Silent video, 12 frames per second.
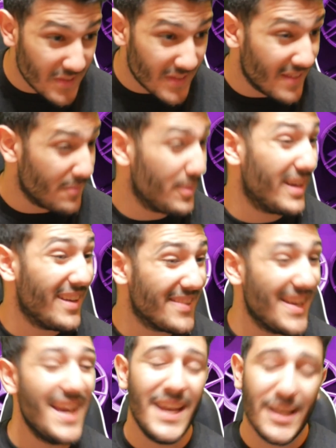this because
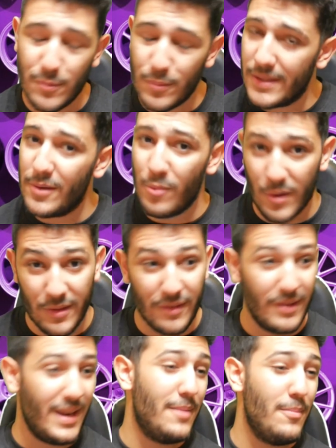it's really worth
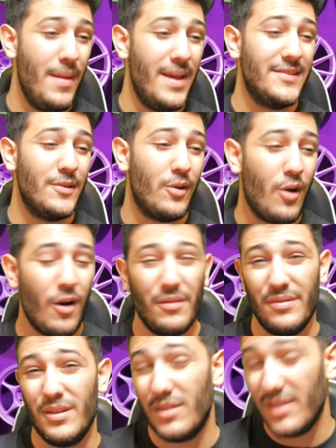it and it makes your car
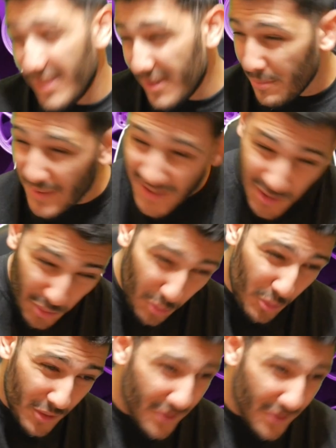feel a little bit cooler.